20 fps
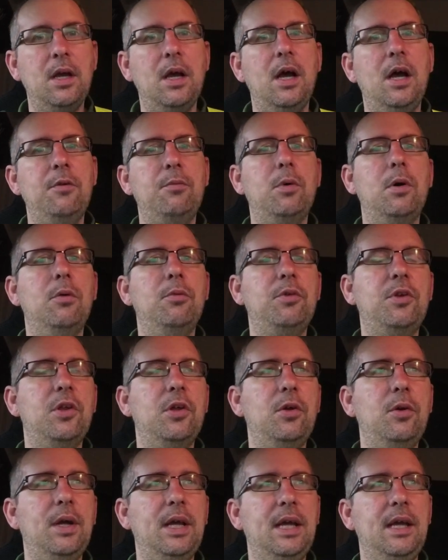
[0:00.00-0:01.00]
and what I'll
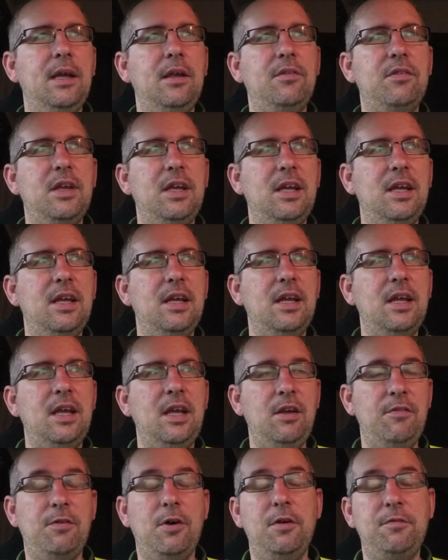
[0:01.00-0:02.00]
do is,
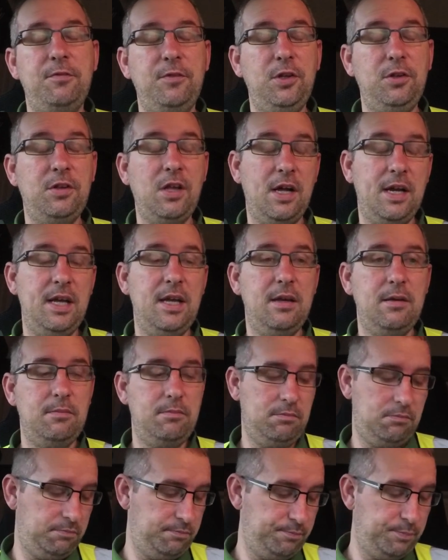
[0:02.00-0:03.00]
if I've done it
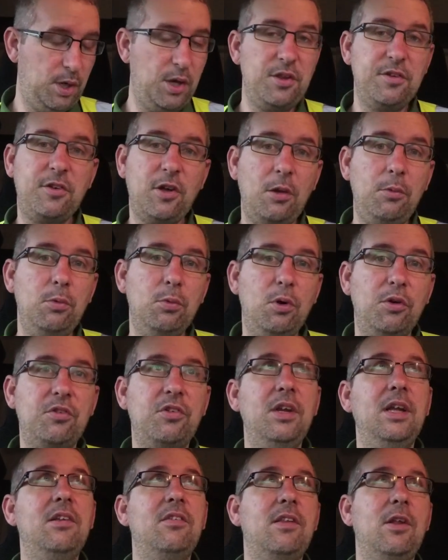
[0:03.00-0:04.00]
by the time you're
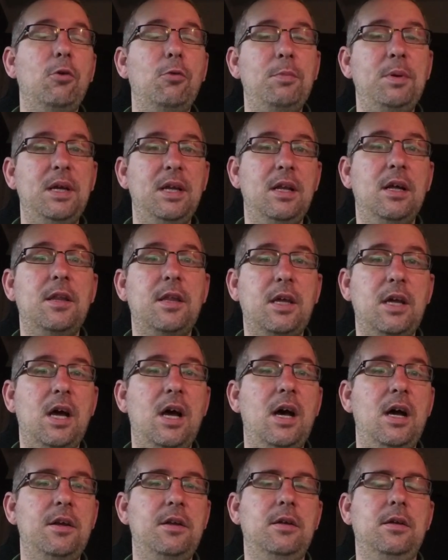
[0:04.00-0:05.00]
watching this, there will be another
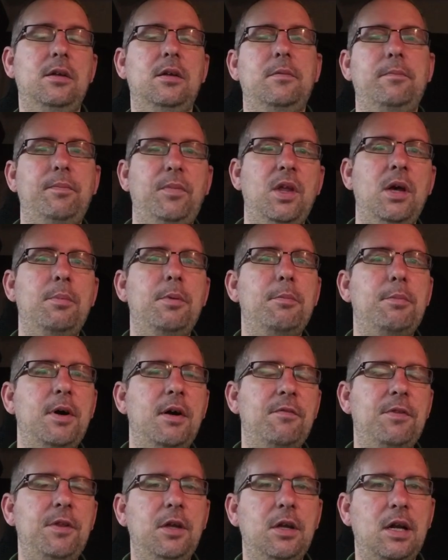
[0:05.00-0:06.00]
card up
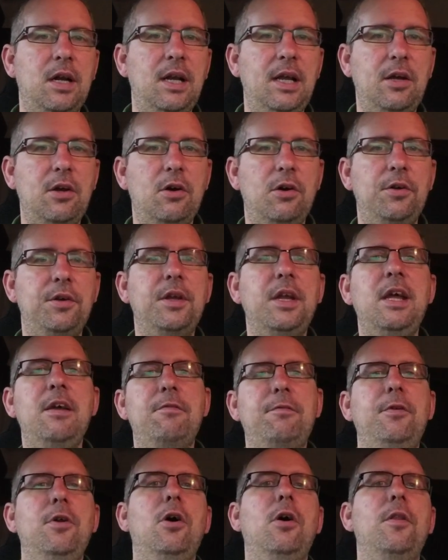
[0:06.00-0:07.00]
above that you can click on.
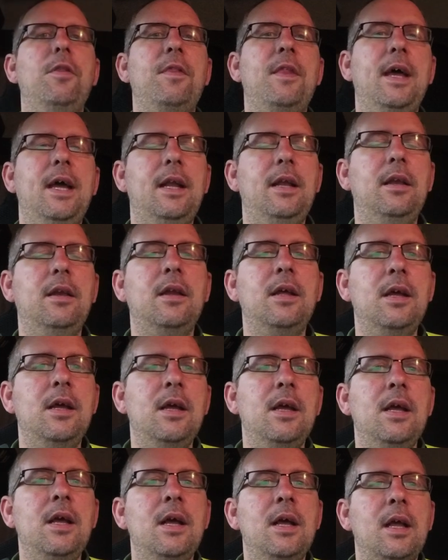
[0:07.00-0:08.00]
If not, then
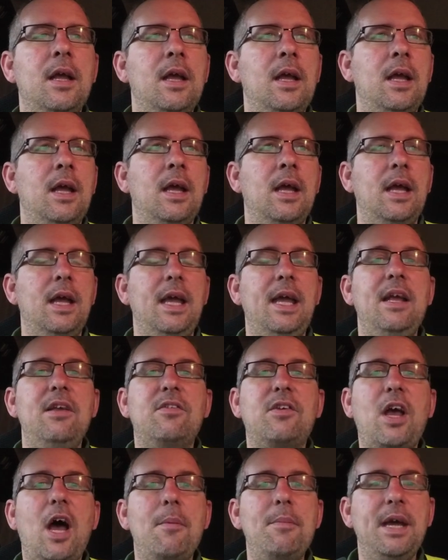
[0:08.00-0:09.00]

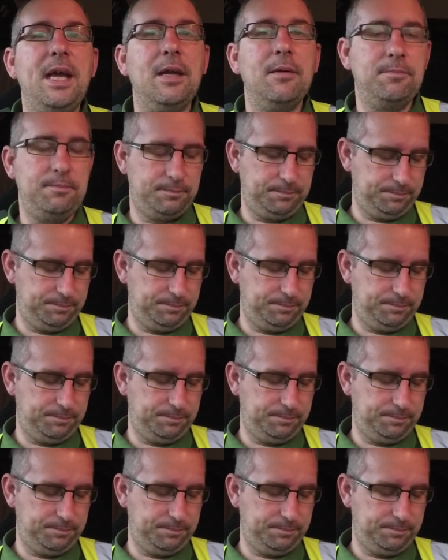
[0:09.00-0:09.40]
it's coming.